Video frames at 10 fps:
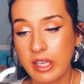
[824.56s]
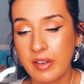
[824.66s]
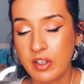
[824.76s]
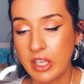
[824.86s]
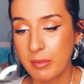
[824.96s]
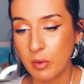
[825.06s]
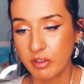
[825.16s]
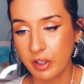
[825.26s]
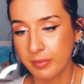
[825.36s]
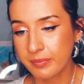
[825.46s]
if you need more
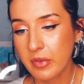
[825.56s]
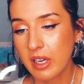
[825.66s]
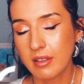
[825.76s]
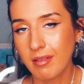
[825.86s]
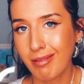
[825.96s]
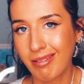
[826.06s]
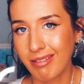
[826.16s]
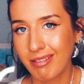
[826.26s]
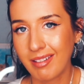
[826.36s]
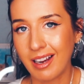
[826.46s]
room.
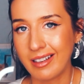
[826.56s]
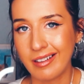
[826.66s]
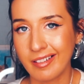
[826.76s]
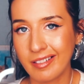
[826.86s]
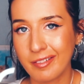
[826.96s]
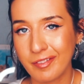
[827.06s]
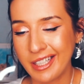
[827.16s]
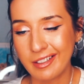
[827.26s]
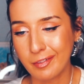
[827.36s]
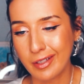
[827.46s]
I did not
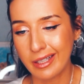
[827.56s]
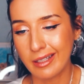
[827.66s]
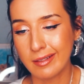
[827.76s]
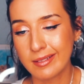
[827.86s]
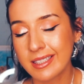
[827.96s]
need to read that out.